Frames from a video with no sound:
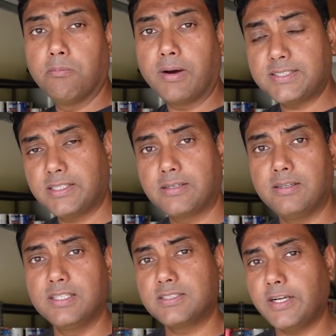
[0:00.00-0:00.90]

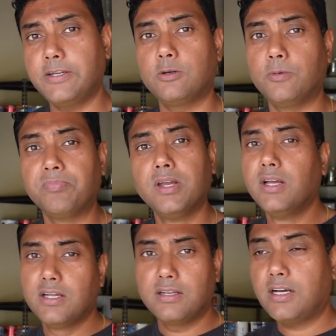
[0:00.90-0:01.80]
bicycle inside your home.
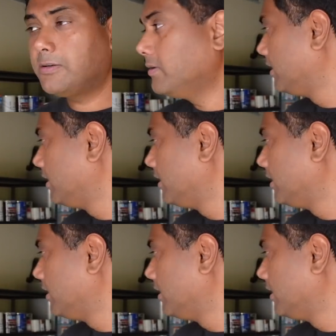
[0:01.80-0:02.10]
Now